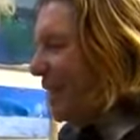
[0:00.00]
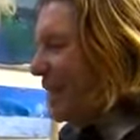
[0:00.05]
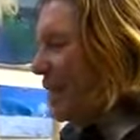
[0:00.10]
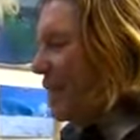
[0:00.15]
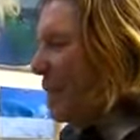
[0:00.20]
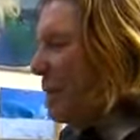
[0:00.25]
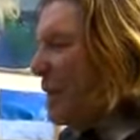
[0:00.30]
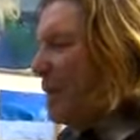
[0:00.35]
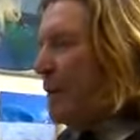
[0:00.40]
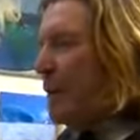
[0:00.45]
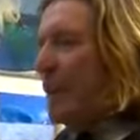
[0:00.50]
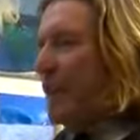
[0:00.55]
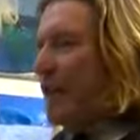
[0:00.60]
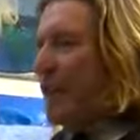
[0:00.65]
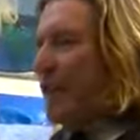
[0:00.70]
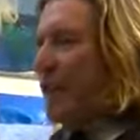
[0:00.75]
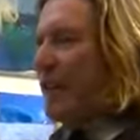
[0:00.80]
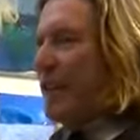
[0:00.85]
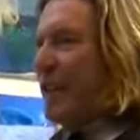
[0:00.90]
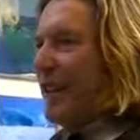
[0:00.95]
It's too bad we
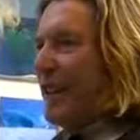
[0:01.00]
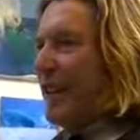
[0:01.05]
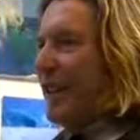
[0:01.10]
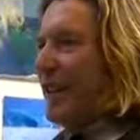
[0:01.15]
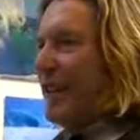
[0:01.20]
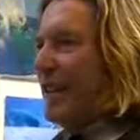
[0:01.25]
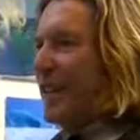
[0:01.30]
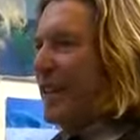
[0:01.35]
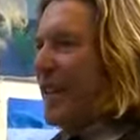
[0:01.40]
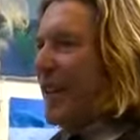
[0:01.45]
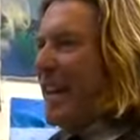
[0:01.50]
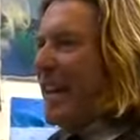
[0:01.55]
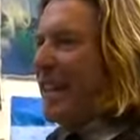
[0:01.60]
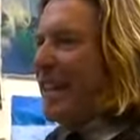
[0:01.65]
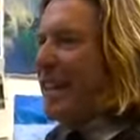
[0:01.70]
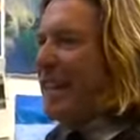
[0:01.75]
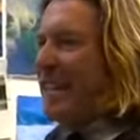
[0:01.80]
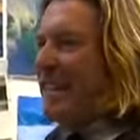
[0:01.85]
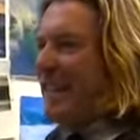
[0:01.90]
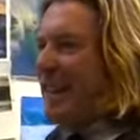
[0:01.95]
know each other, because I
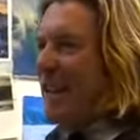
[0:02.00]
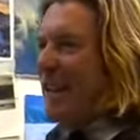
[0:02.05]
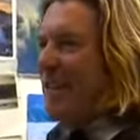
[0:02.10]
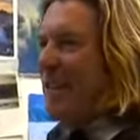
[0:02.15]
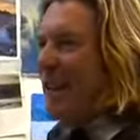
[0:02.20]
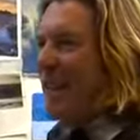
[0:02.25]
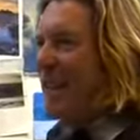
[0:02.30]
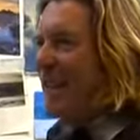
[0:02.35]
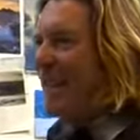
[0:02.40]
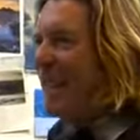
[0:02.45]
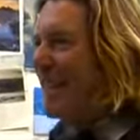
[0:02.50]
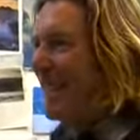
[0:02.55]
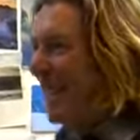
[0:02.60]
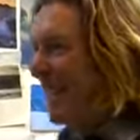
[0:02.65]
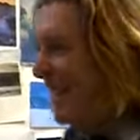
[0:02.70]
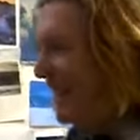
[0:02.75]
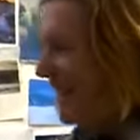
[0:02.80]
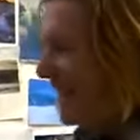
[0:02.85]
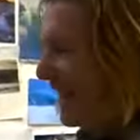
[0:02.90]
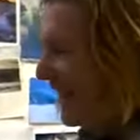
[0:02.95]
could have sent you a bunch of
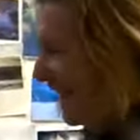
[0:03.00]
stickers.